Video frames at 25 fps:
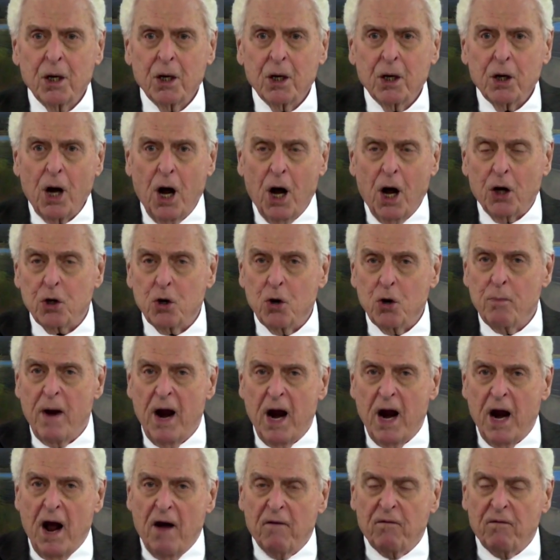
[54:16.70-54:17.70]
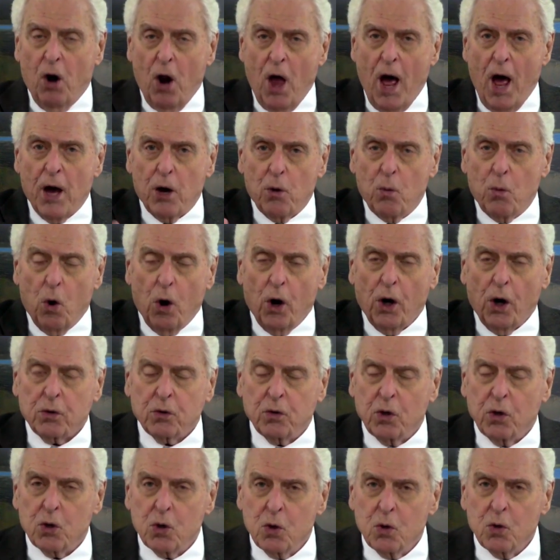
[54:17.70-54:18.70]
Now, you may have a lot of work
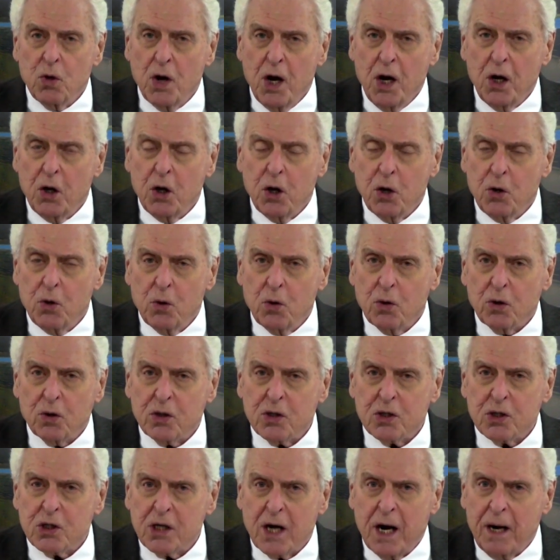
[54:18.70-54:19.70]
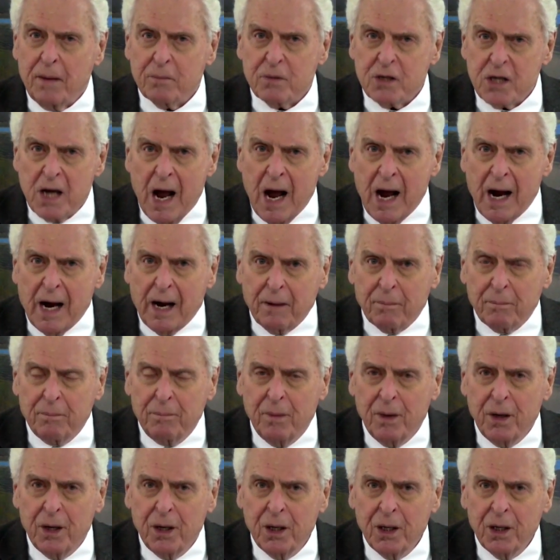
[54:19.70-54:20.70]
that you need to do at the same time,
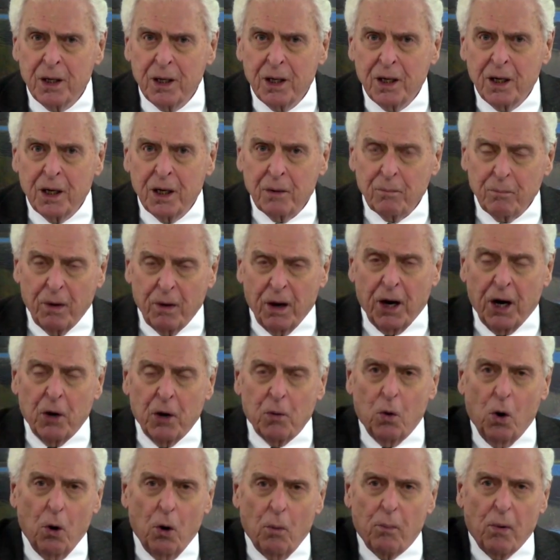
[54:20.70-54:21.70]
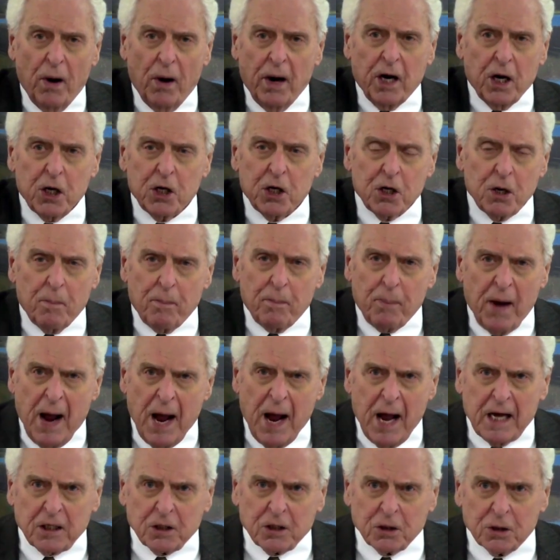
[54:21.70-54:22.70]
but he will bring it to
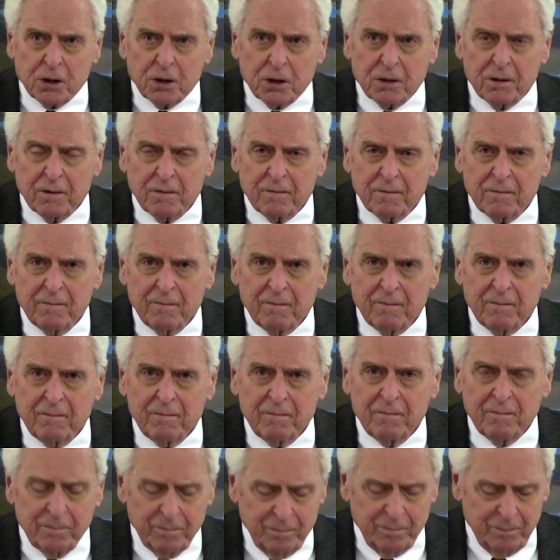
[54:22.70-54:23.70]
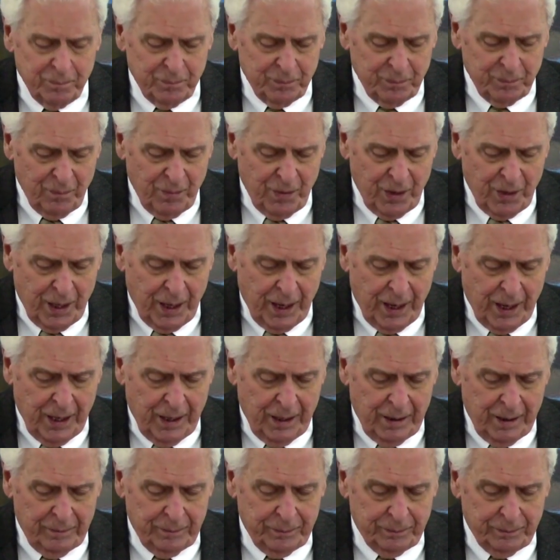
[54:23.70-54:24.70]
pass. Okay?